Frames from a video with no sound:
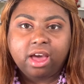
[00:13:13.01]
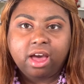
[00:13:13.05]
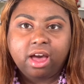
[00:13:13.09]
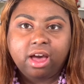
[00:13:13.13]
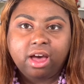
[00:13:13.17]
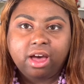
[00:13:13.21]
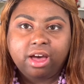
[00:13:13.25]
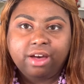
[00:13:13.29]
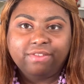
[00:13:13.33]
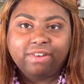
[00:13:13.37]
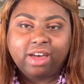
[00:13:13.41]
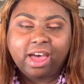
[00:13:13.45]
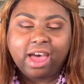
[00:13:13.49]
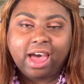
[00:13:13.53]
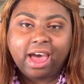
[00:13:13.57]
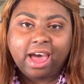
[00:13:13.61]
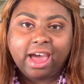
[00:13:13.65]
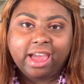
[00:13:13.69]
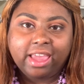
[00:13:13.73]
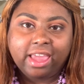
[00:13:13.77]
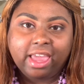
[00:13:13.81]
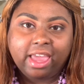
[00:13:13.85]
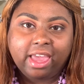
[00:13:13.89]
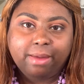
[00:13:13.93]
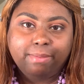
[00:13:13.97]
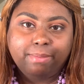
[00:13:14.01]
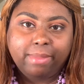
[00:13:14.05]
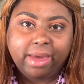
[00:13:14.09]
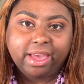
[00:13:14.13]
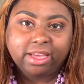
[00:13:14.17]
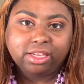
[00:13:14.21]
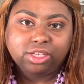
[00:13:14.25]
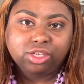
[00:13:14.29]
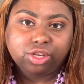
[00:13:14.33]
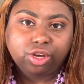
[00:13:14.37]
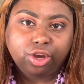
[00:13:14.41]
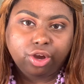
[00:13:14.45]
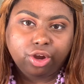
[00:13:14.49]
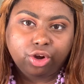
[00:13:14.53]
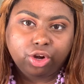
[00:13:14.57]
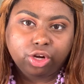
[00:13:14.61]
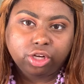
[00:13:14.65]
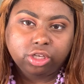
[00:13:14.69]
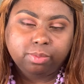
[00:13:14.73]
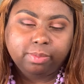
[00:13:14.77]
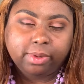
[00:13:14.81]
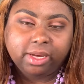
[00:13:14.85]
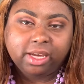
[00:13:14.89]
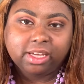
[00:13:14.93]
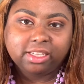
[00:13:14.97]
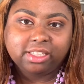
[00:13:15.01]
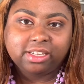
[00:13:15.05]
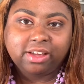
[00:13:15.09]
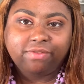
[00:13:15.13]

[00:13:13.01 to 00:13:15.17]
of high-end mascaras because